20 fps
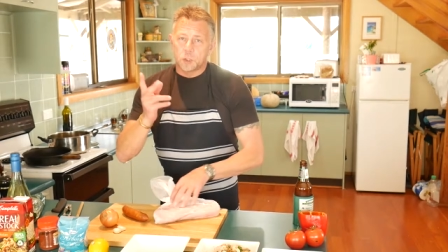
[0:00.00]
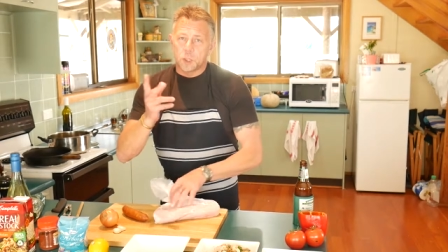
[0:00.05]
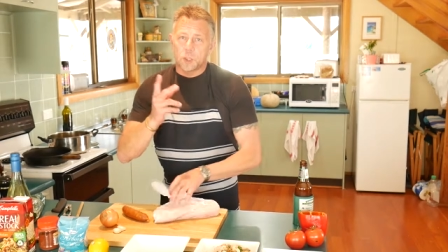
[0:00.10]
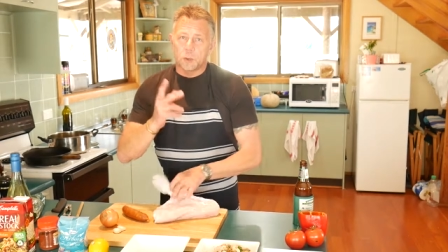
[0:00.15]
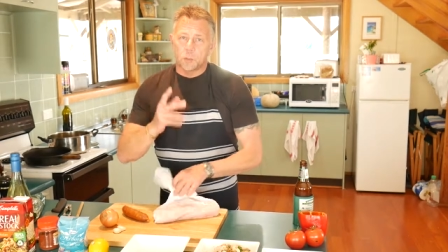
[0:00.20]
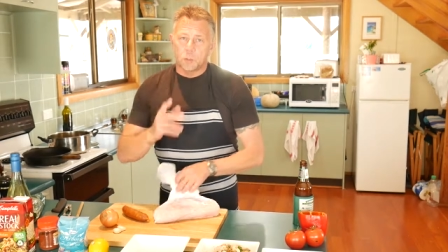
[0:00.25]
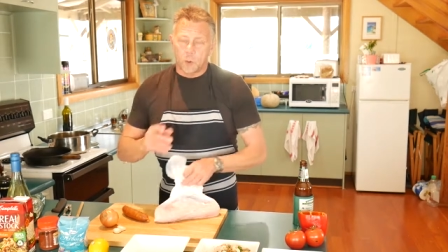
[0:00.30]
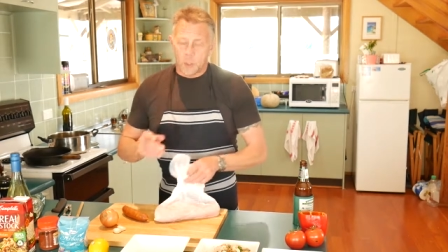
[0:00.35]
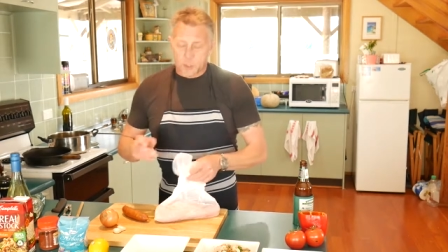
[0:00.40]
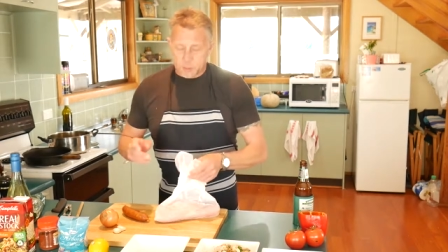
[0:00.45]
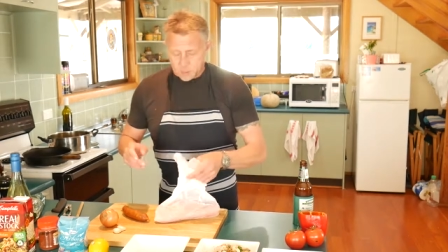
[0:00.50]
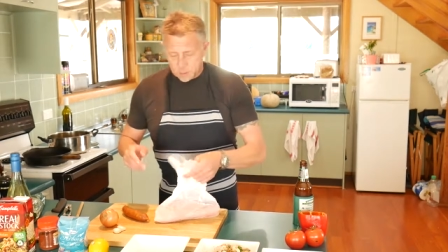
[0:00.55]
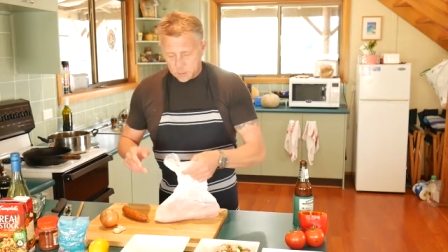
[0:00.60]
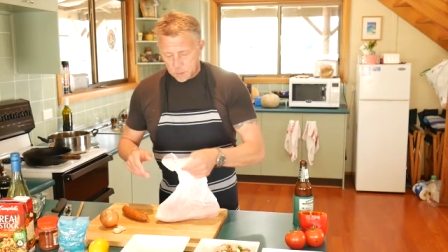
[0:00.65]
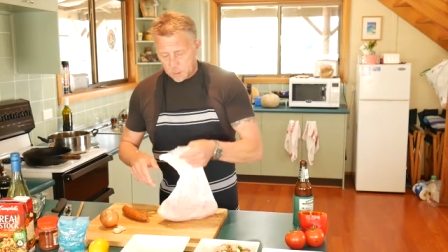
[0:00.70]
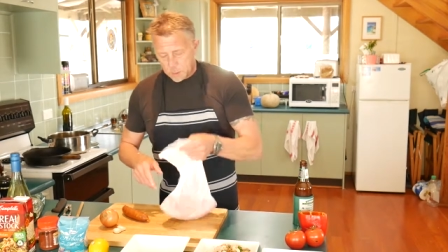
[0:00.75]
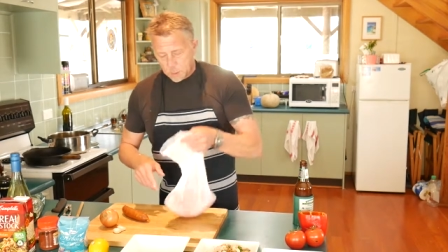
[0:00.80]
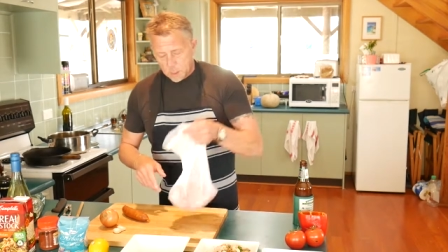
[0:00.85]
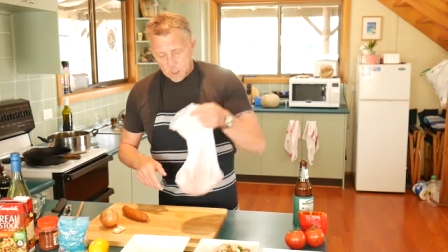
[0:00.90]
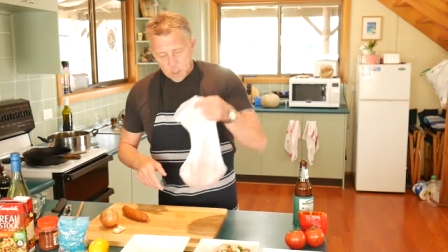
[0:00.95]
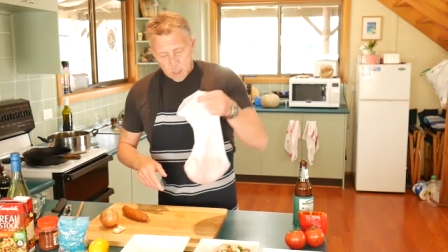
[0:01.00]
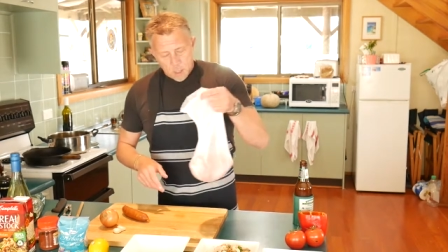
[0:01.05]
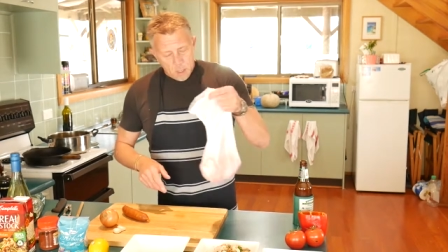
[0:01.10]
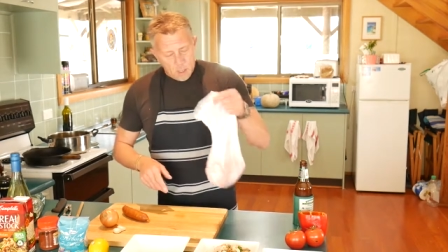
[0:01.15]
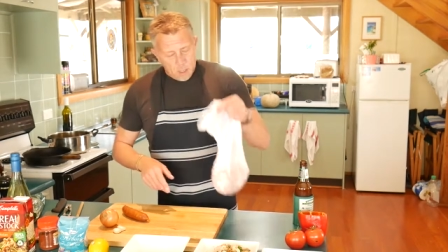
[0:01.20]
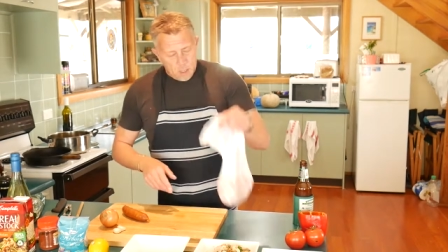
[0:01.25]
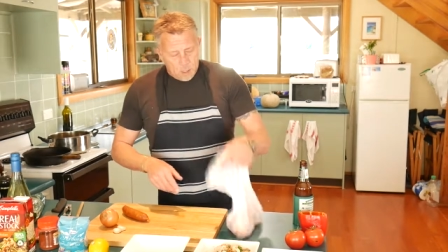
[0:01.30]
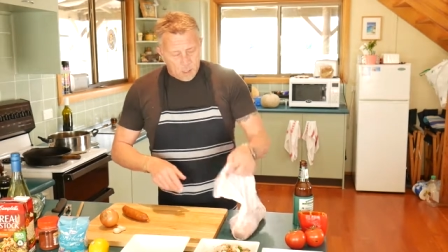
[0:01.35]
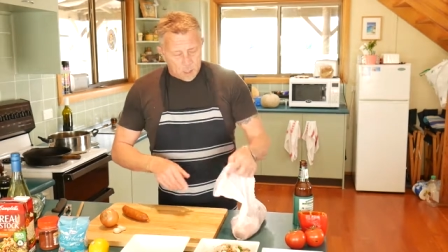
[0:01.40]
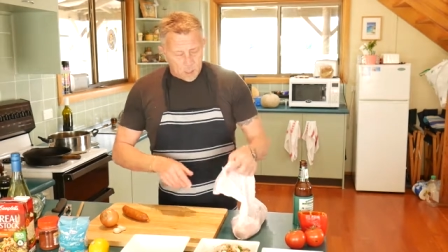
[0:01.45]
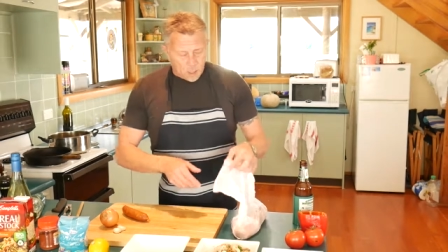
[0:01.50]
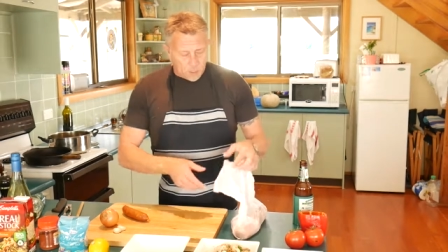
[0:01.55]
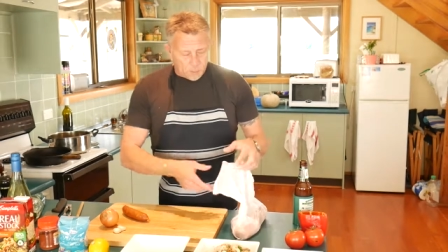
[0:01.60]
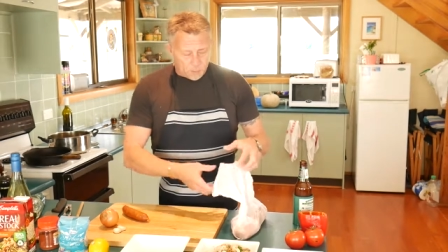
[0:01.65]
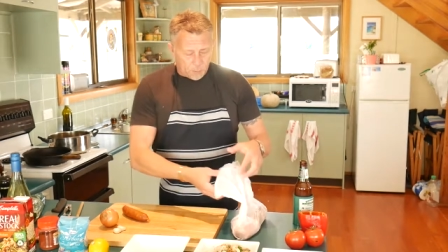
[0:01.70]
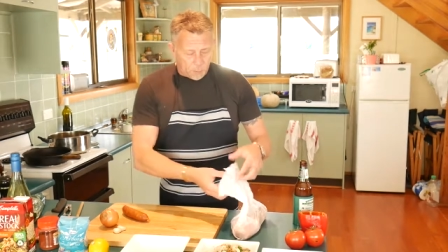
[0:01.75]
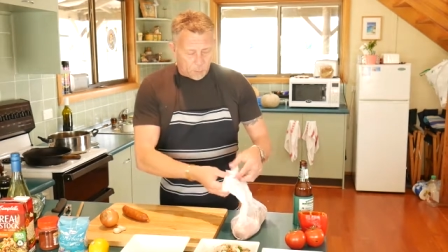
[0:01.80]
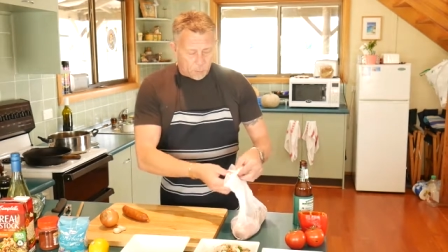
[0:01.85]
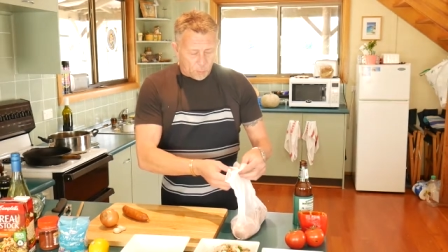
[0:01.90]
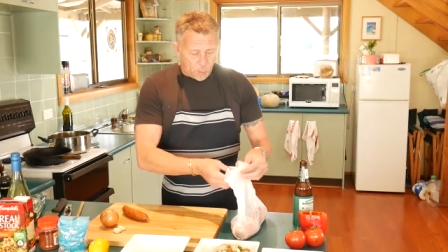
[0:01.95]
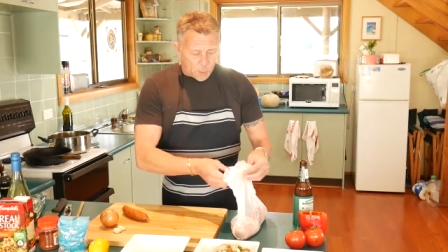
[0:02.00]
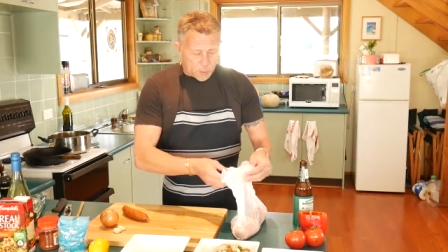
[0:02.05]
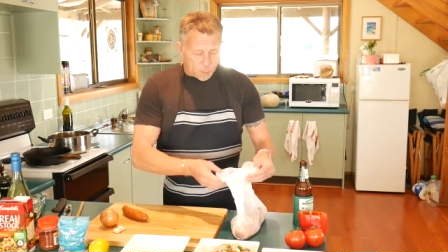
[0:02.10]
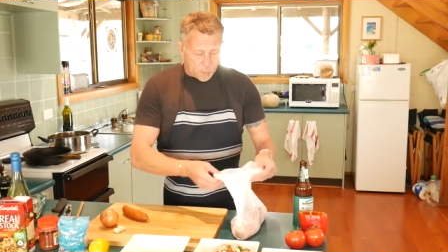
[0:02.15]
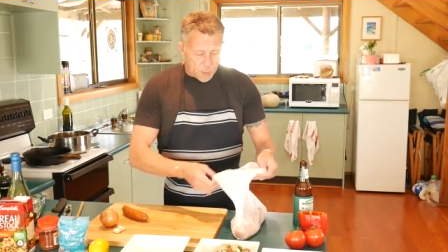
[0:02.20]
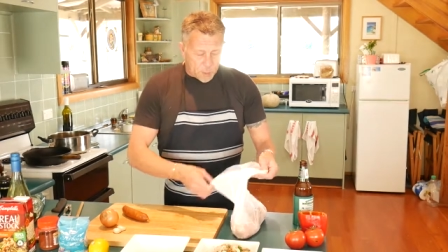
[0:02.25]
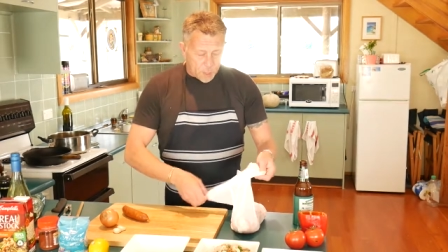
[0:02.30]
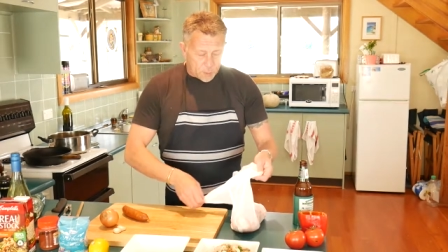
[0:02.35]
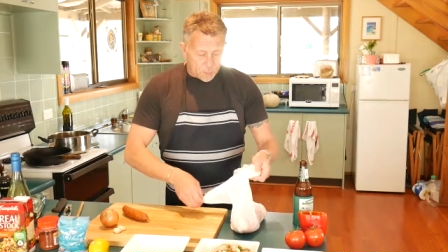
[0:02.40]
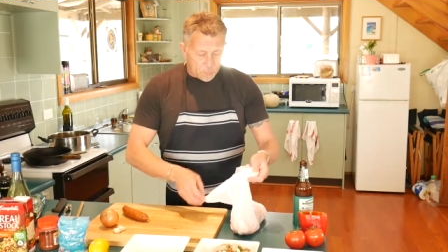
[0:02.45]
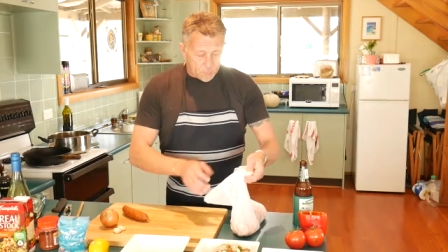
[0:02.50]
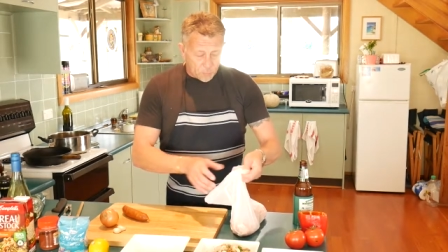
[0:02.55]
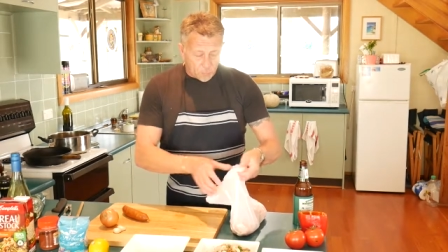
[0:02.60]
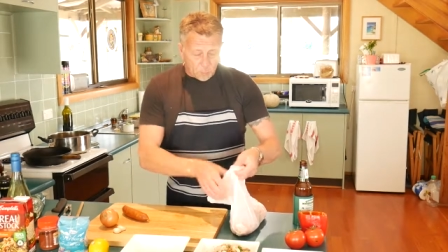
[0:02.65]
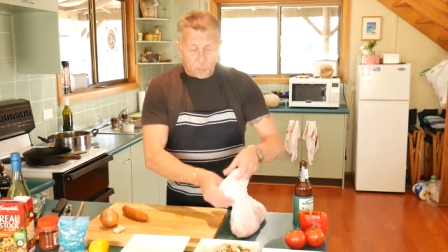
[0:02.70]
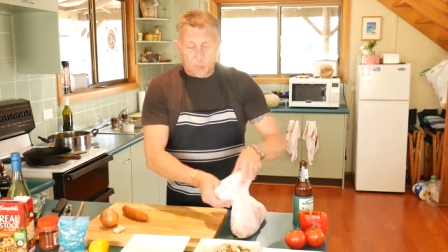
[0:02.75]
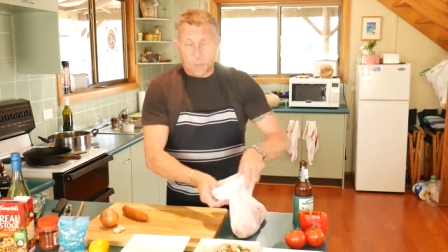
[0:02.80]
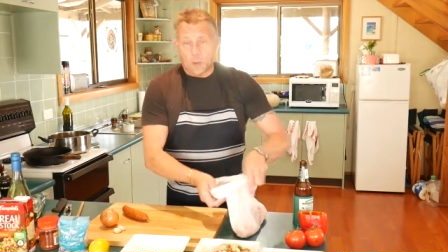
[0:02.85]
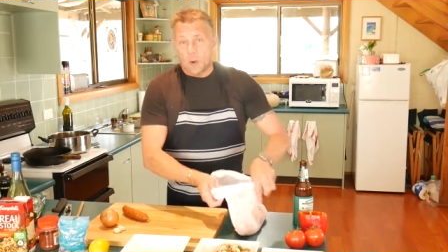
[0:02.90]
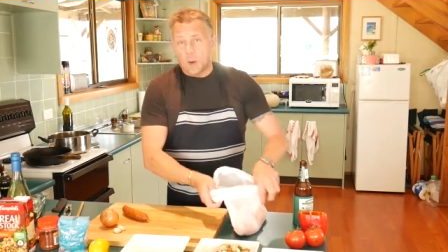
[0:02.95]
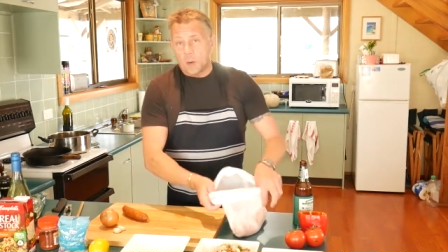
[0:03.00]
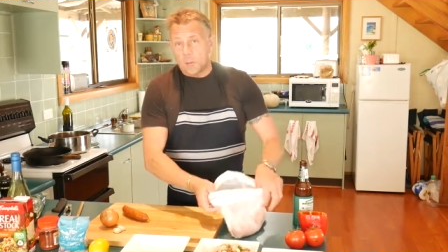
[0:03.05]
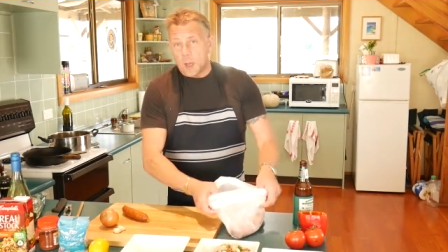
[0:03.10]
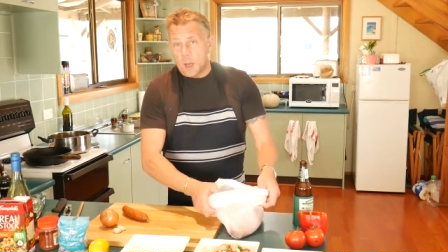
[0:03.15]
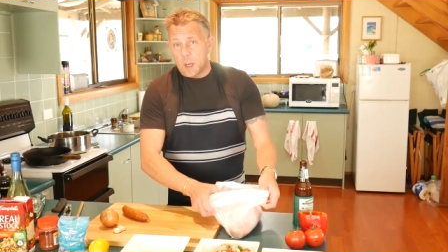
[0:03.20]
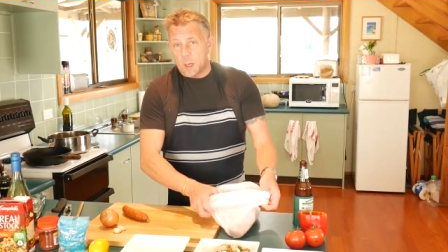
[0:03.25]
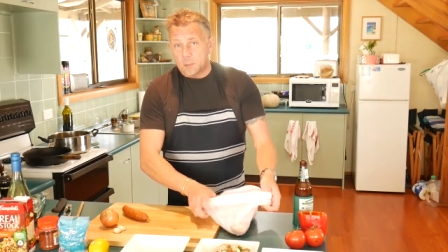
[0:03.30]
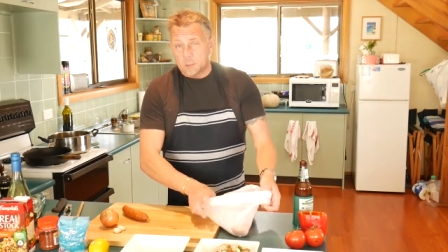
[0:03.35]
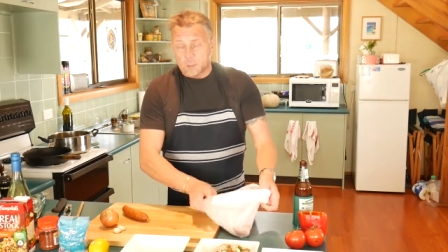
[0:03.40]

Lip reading: chicken breasts. If you're a breast man or a thigh man,